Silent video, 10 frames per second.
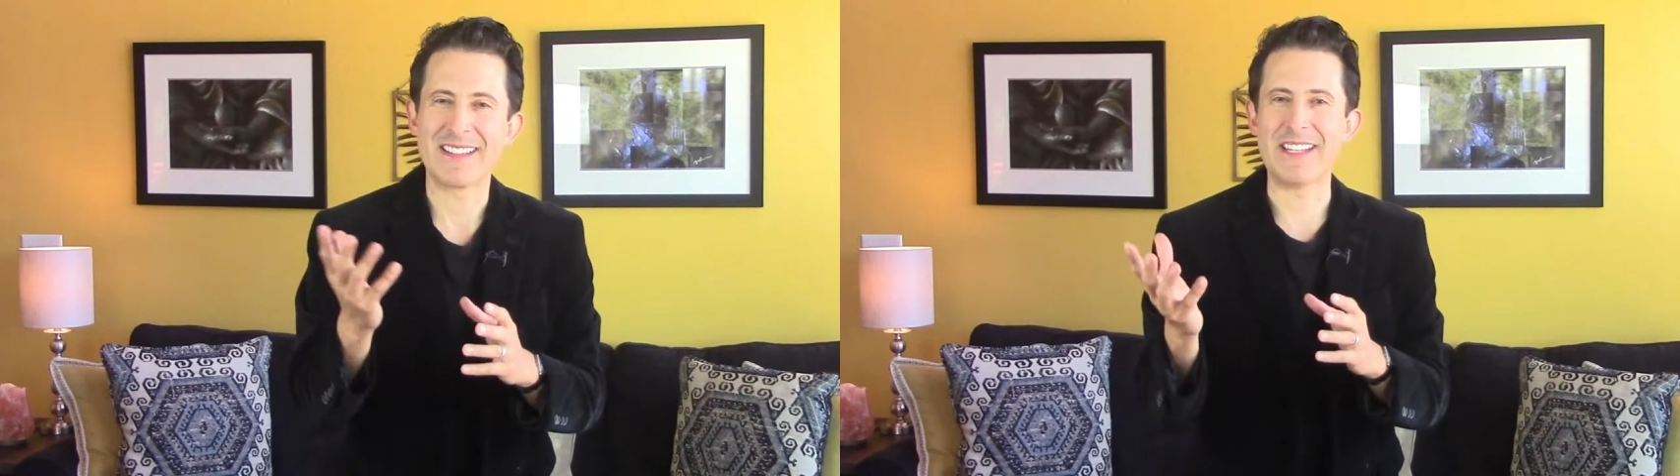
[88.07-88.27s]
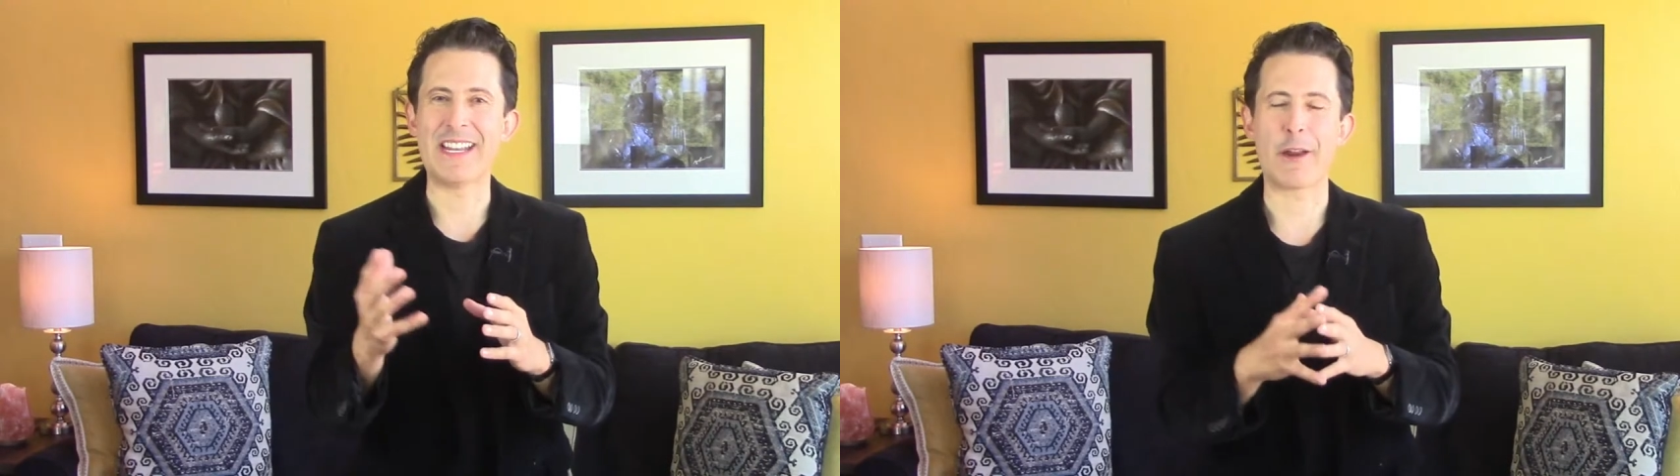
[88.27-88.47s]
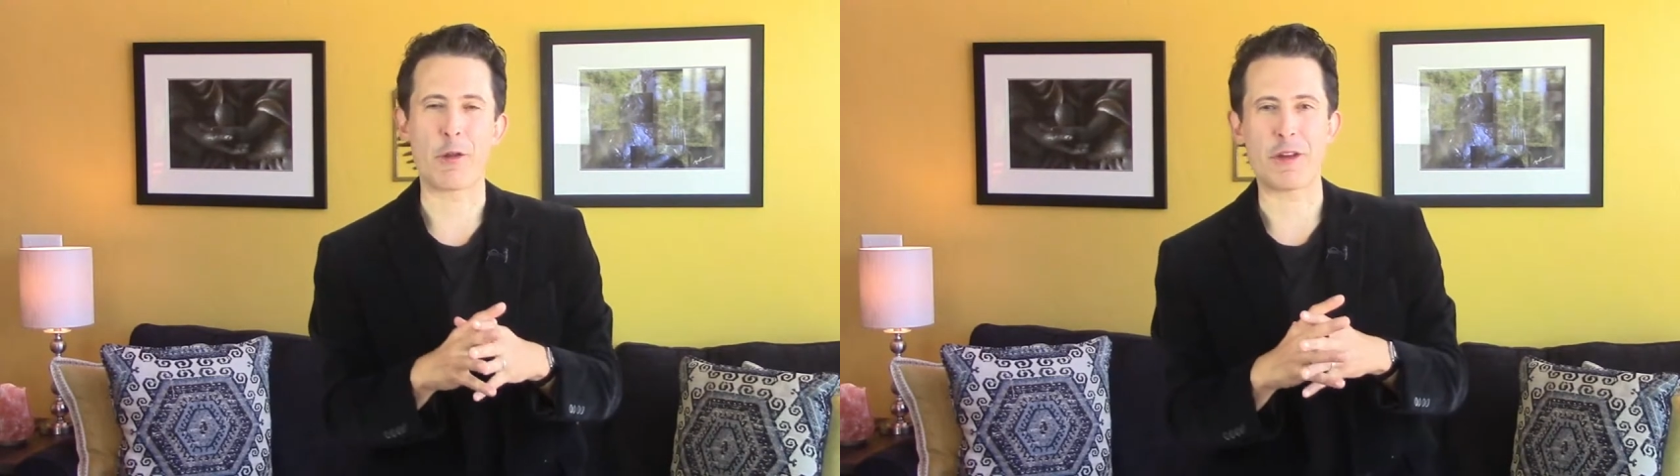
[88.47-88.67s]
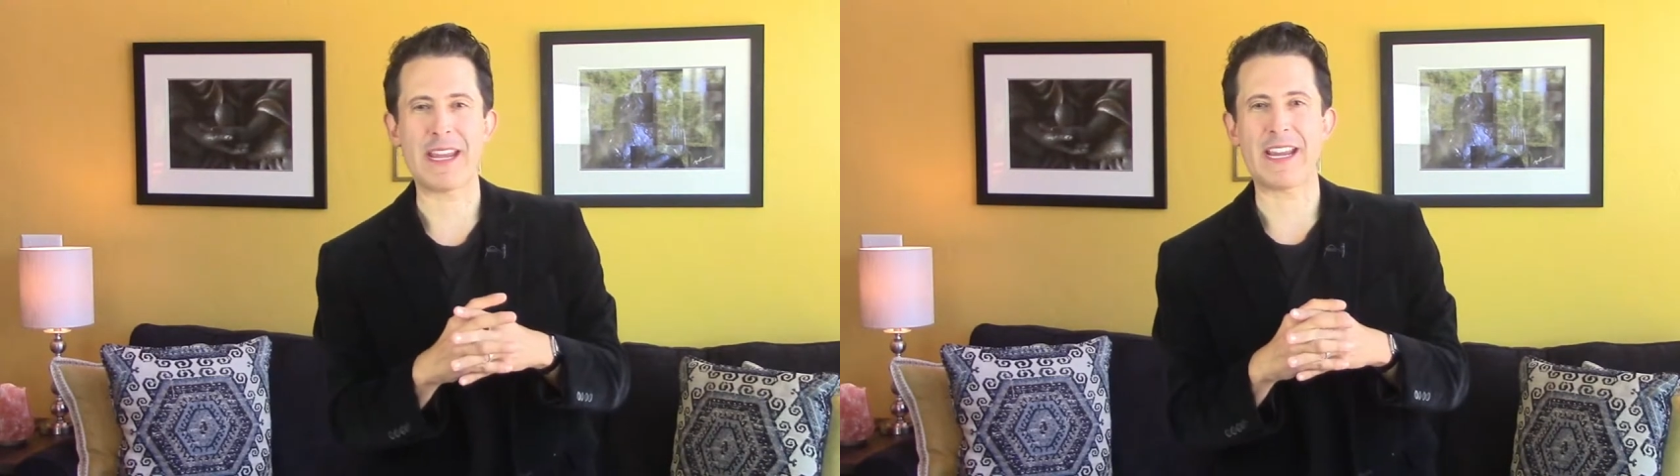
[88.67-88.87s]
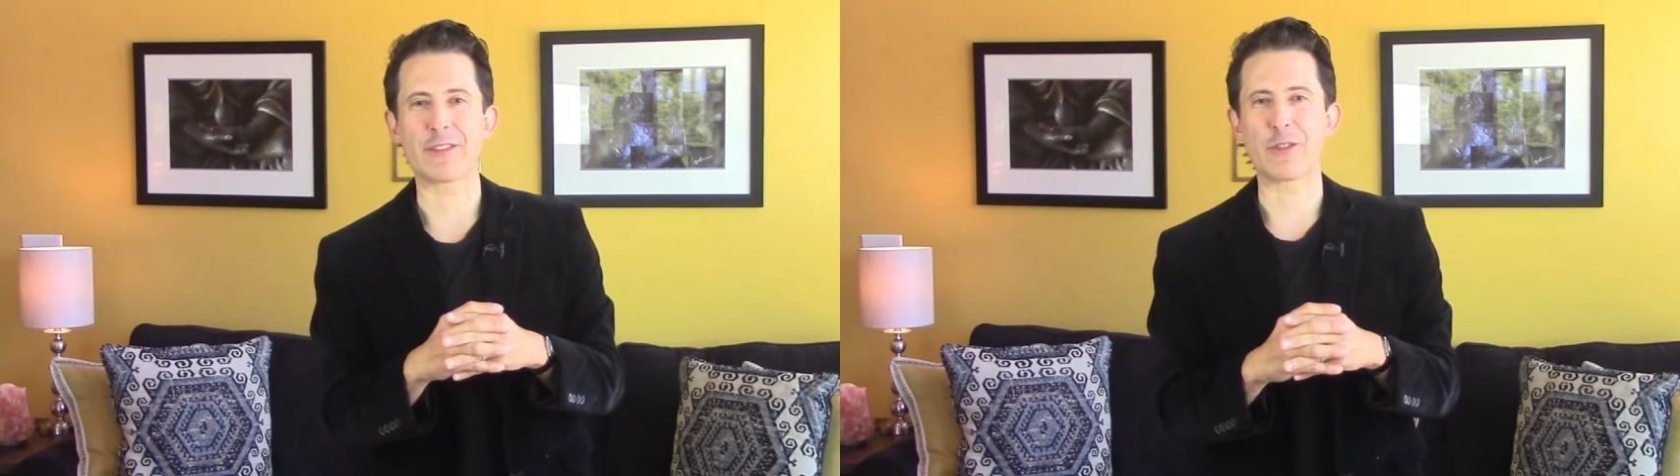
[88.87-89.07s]
Gina
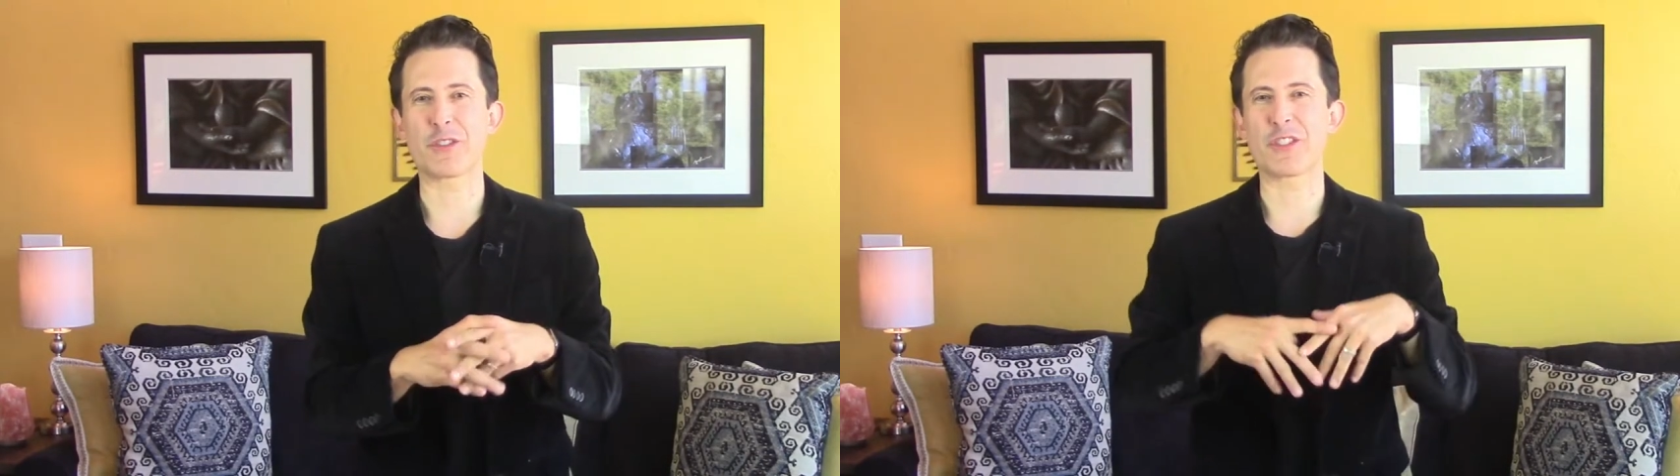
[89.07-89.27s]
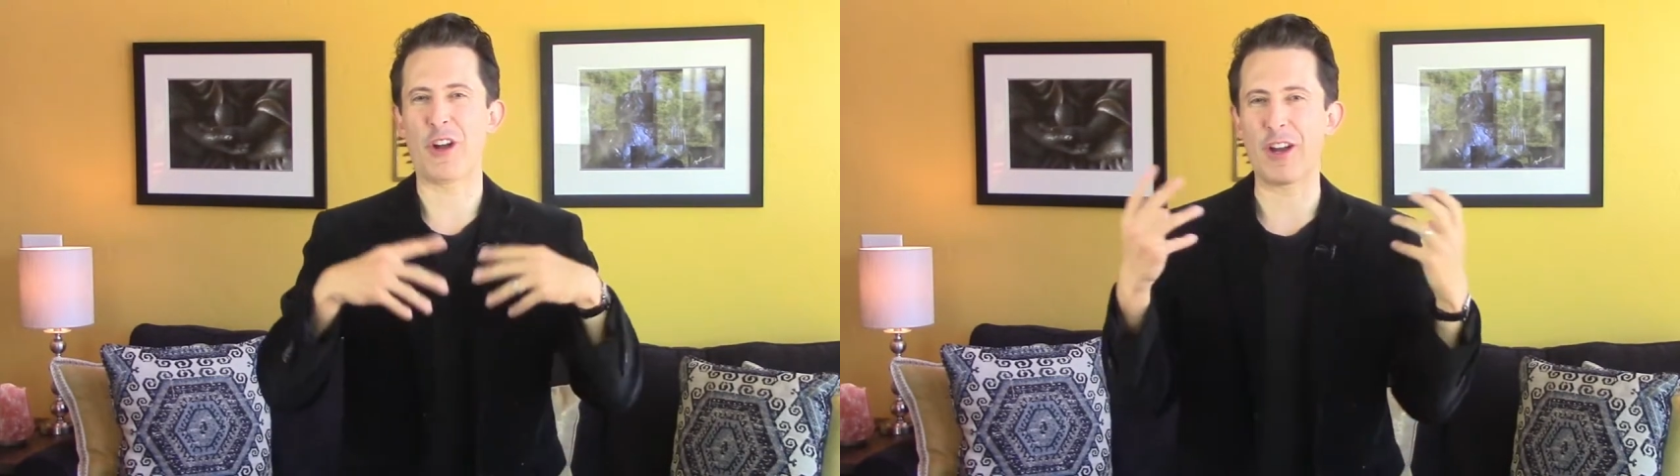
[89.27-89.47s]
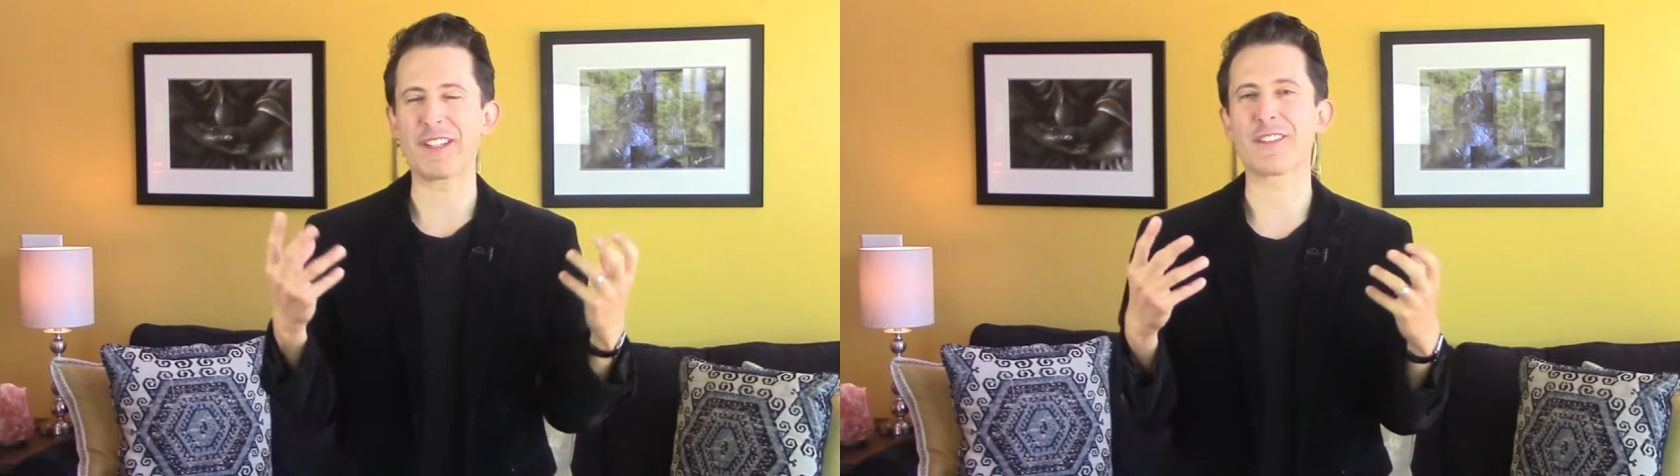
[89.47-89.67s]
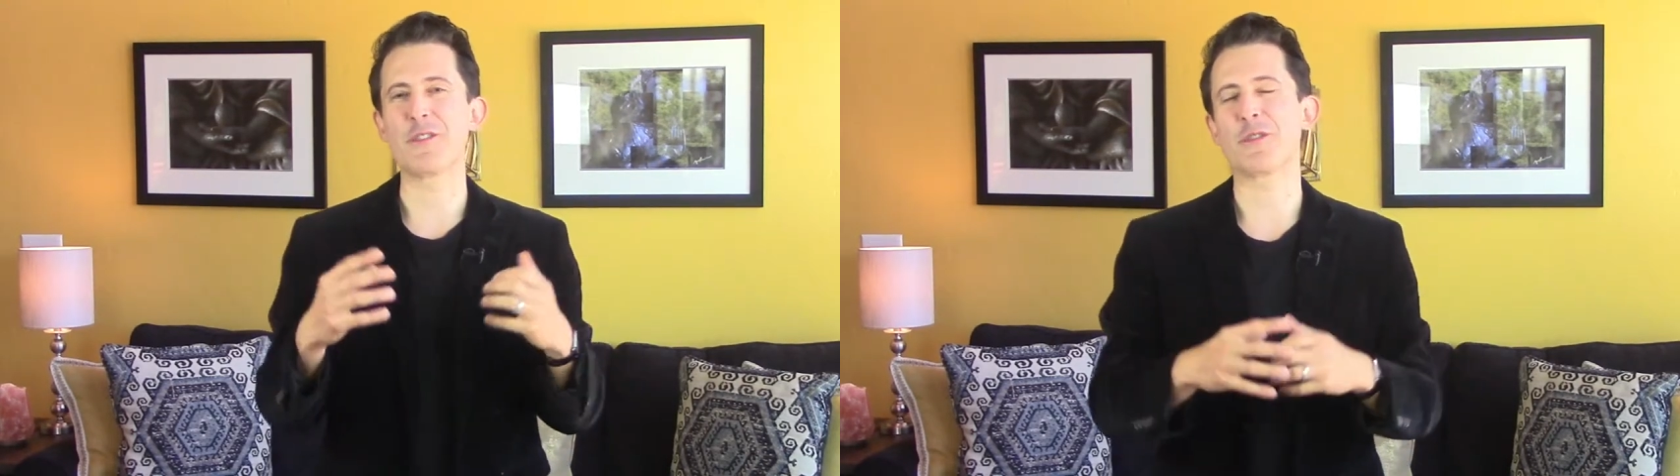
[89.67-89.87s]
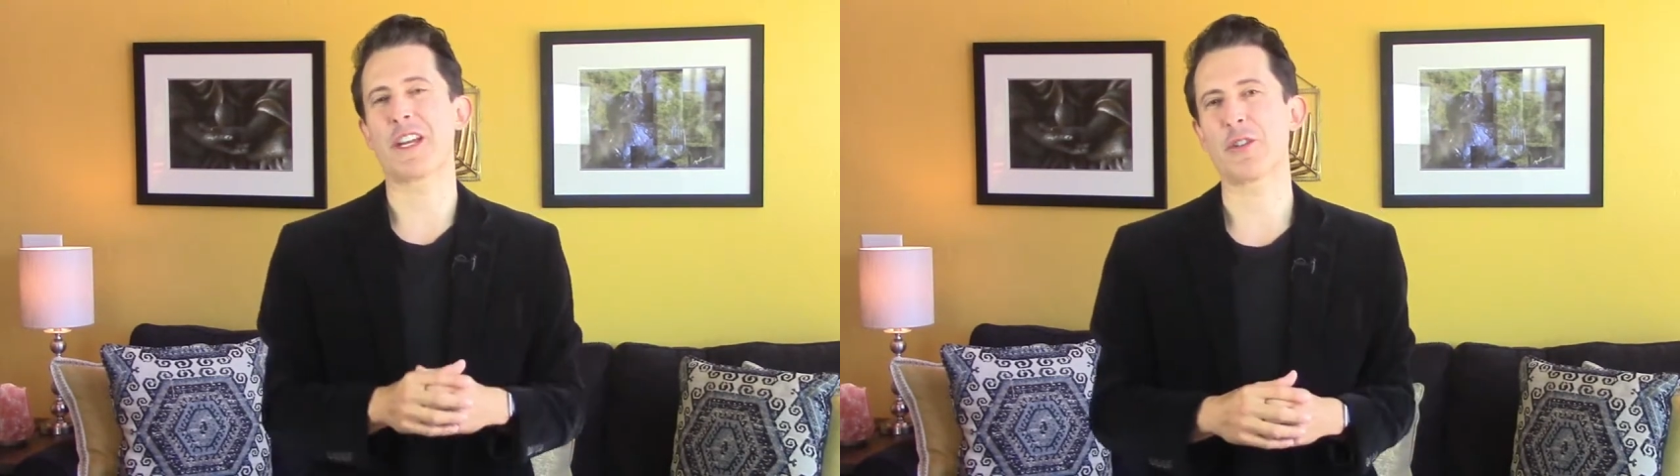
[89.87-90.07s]
Rodriguez, to start this
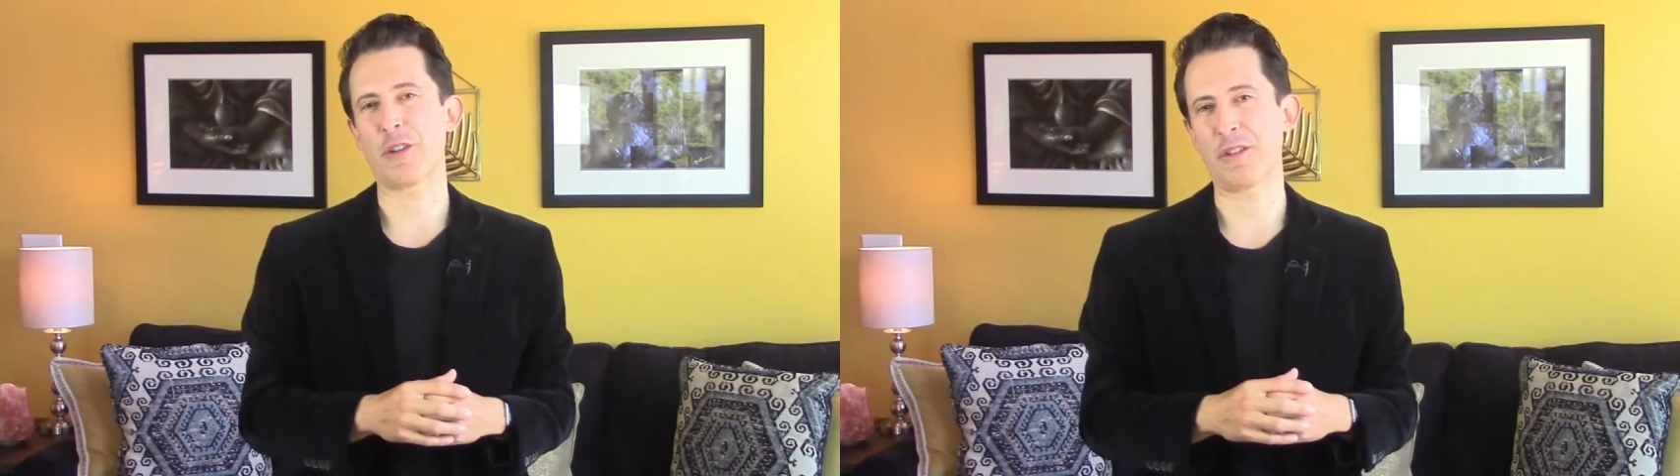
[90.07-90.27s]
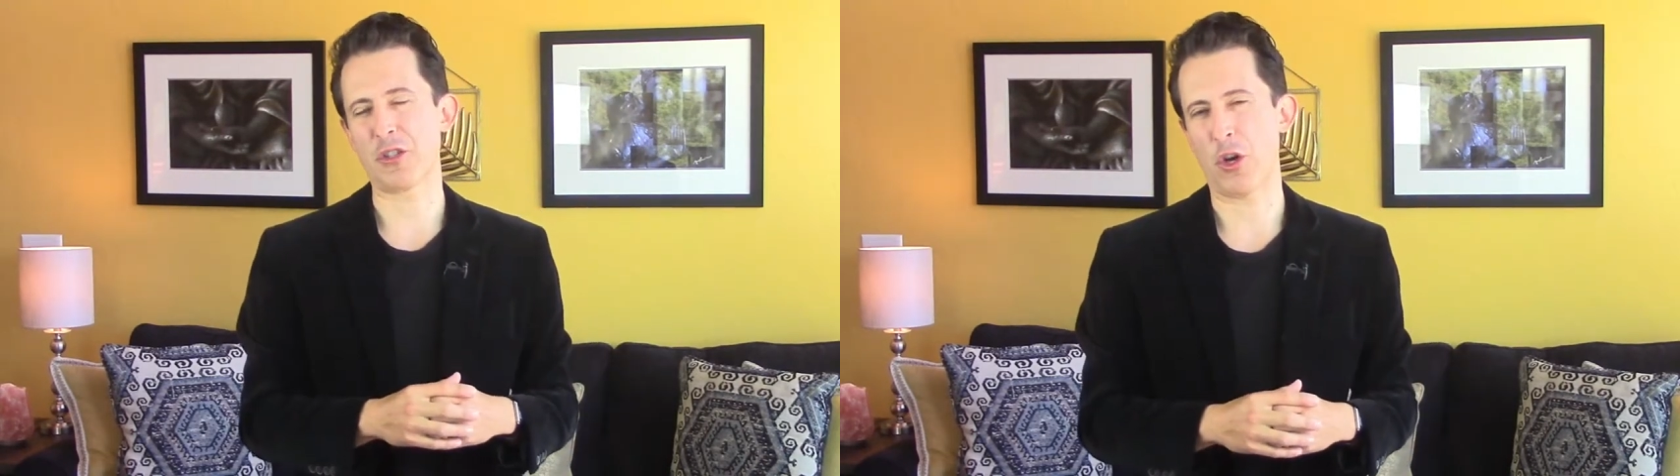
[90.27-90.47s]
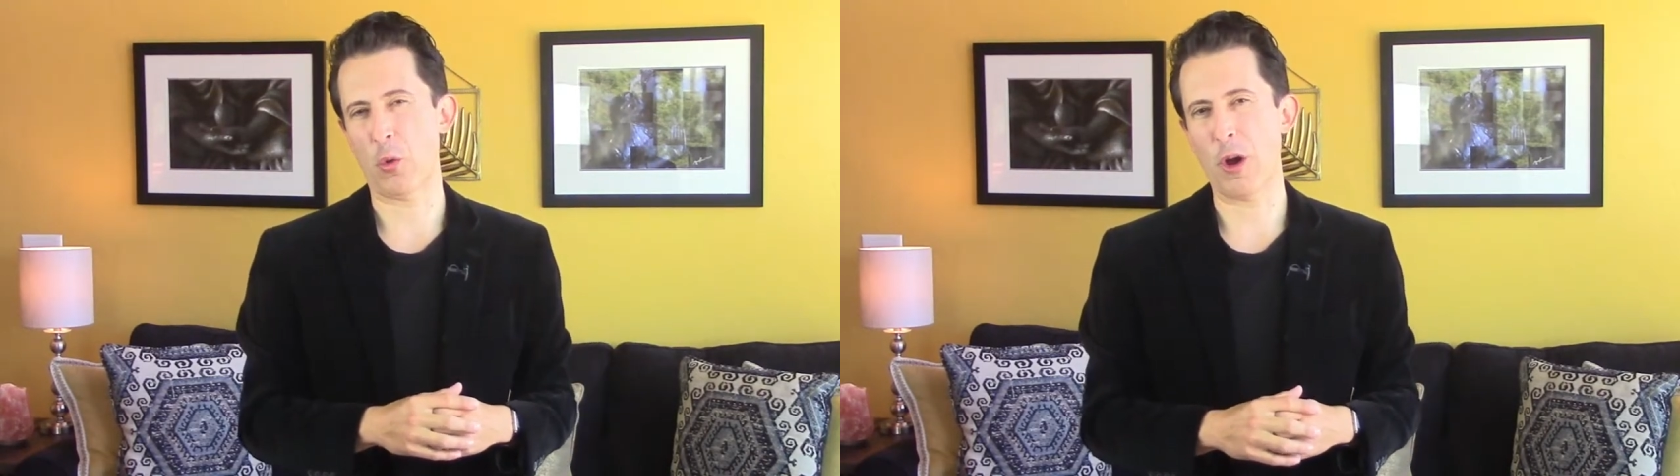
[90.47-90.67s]
new section in the show.